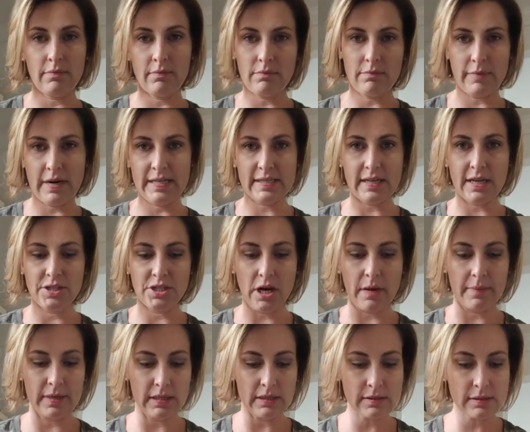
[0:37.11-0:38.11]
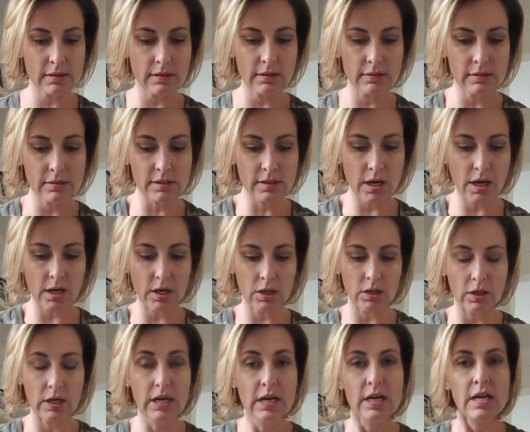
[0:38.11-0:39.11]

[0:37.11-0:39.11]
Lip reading: my side job is. So